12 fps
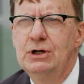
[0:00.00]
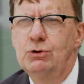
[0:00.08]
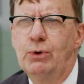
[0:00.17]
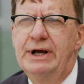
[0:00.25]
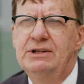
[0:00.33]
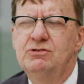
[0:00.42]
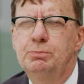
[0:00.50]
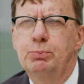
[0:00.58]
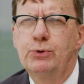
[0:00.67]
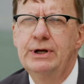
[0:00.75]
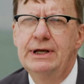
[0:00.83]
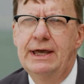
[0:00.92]
grades
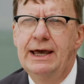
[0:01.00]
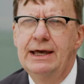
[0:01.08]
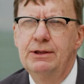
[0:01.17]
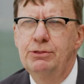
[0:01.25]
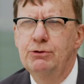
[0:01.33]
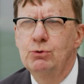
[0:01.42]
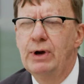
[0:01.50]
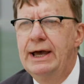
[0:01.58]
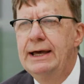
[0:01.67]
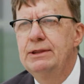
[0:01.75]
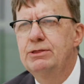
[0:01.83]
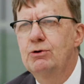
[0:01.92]
pre-K through
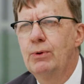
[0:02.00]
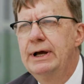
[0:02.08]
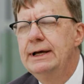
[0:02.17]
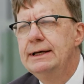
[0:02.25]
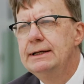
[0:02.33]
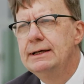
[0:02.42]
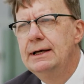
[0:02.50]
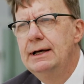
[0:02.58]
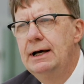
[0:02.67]
8th grade.